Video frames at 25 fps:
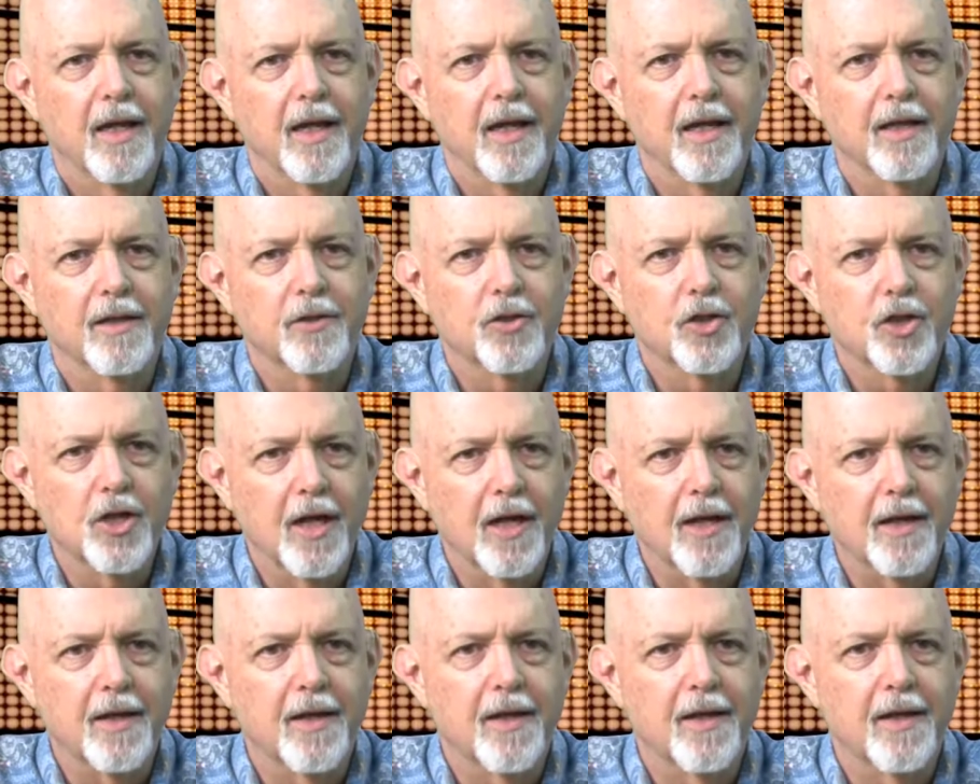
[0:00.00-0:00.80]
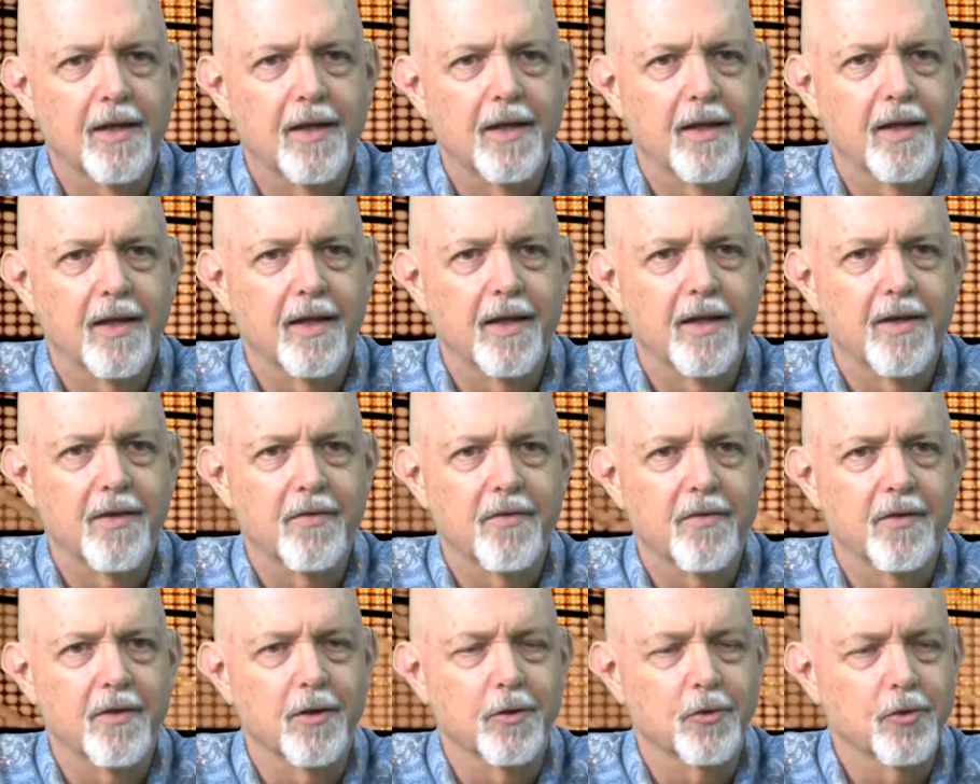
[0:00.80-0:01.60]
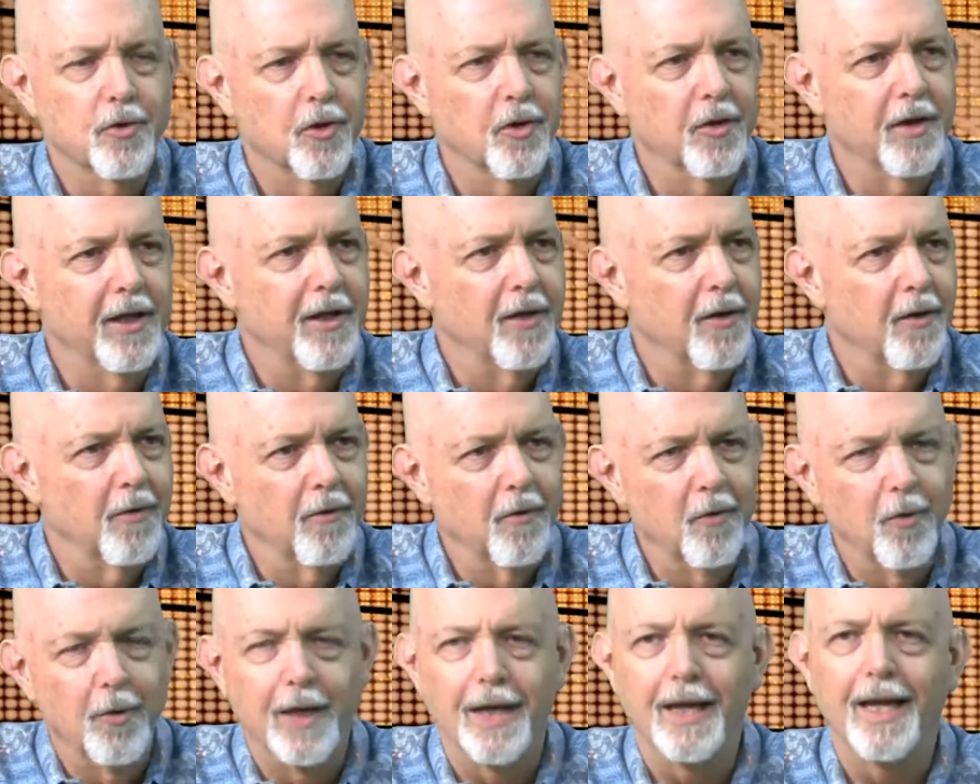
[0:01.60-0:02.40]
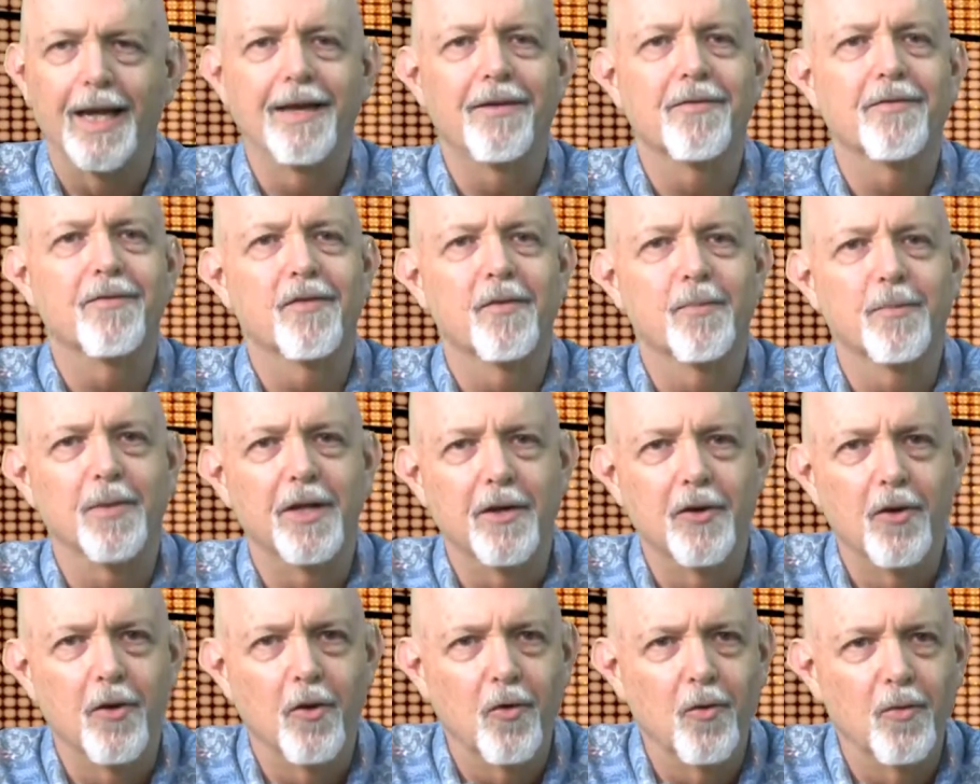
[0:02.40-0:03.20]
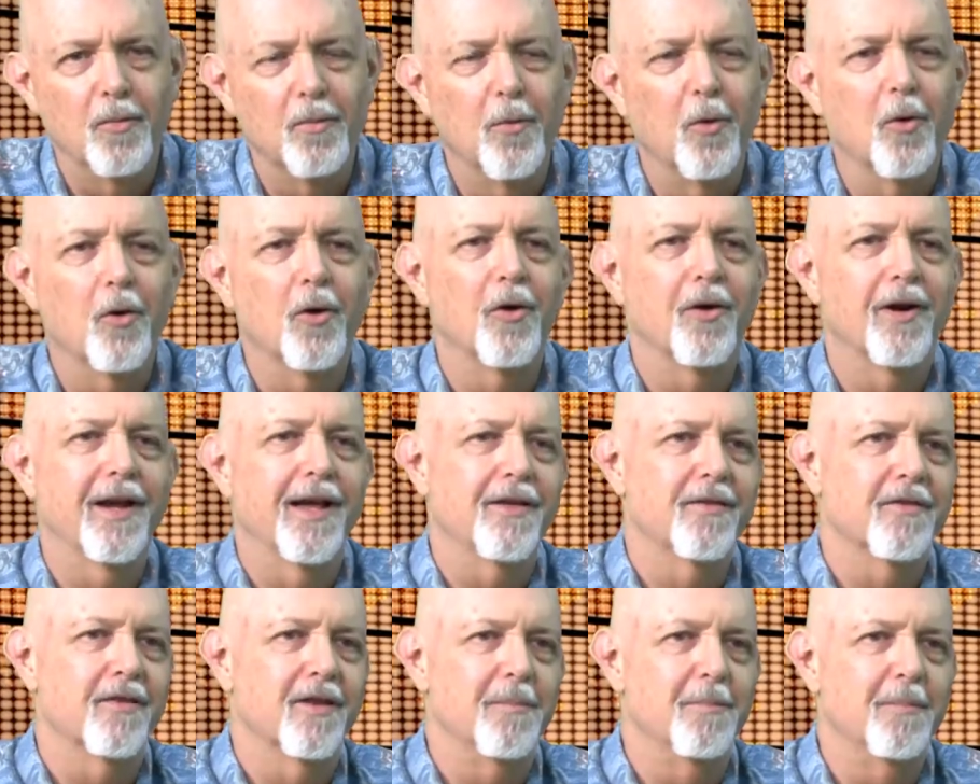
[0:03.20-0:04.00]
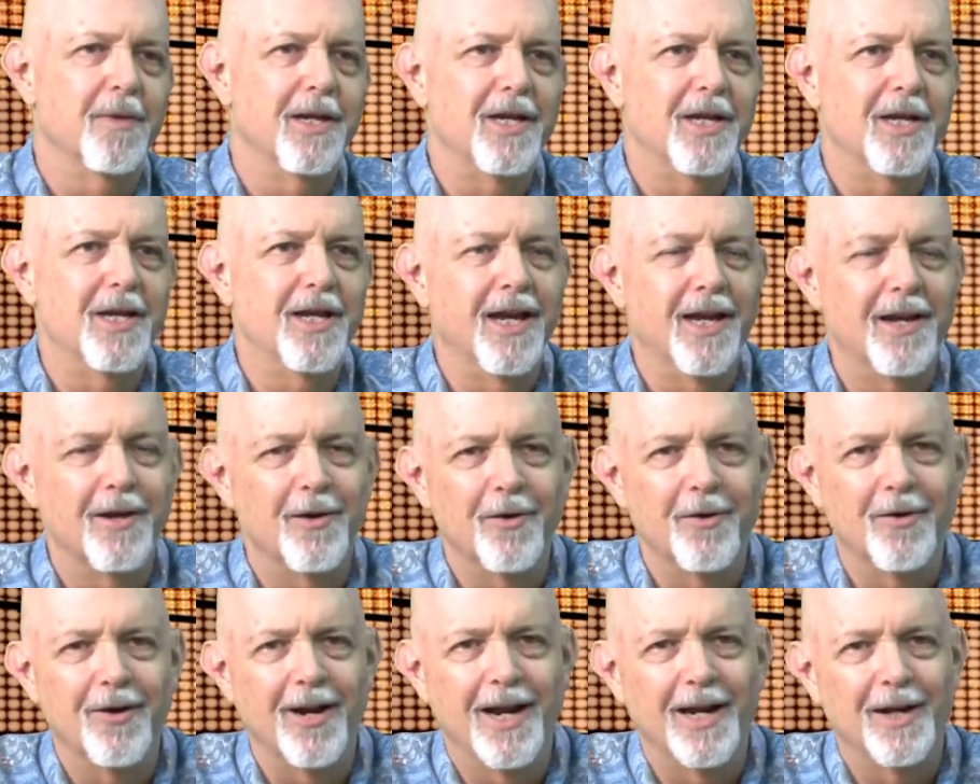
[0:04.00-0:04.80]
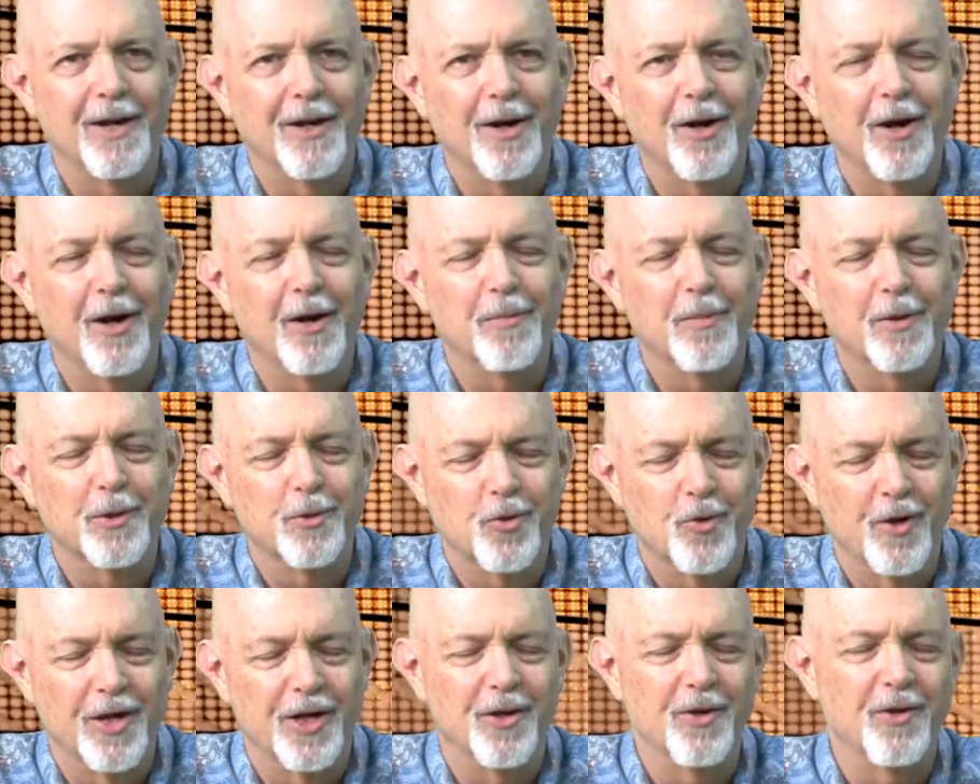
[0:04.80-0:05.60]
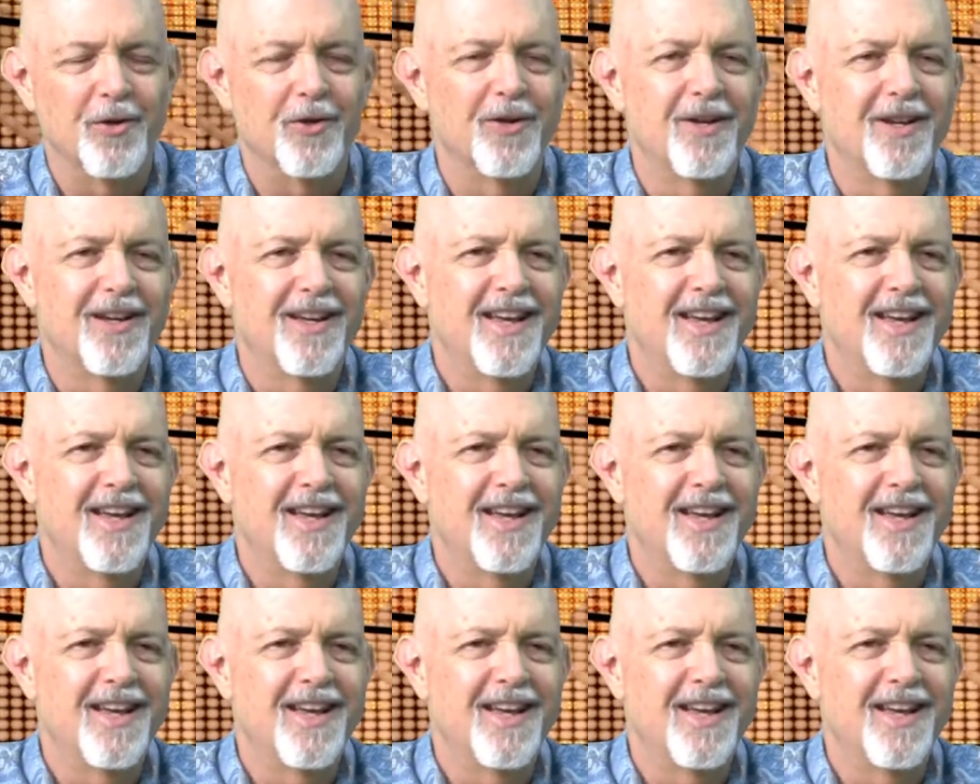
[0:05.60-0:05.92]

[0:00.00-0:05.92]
And Chuck is an attorney, although he likes to be known more as a mediator and an arbitrator.